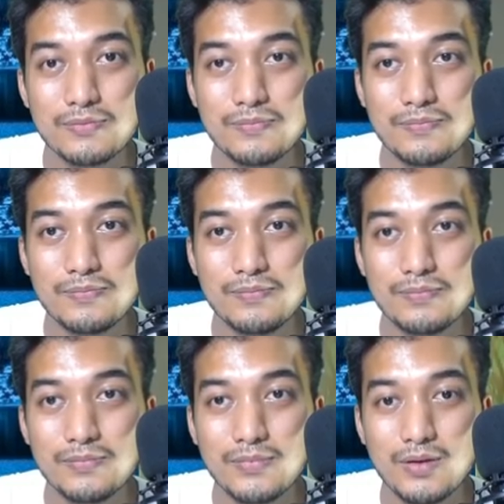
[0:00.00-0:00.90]

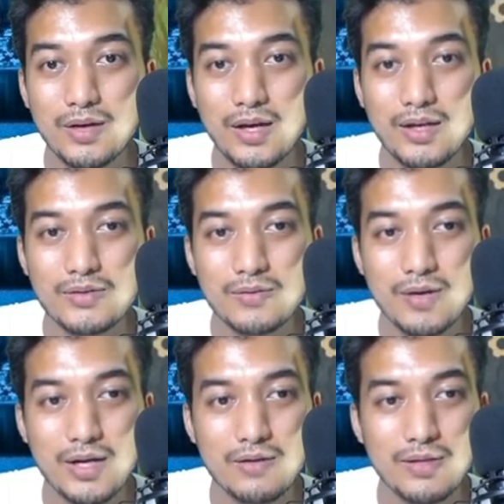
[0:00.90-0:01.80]
Mm-hmm. Okay, so
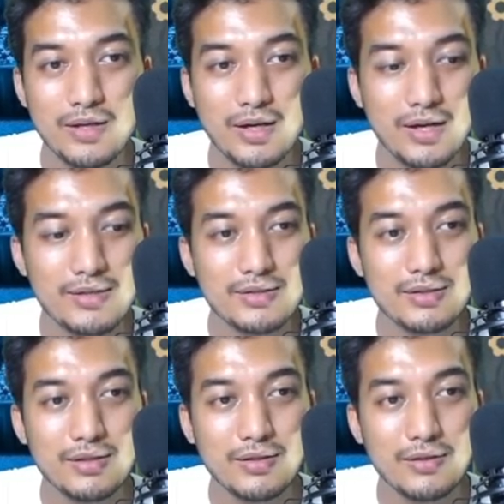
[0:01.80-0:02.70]
right over there, guys.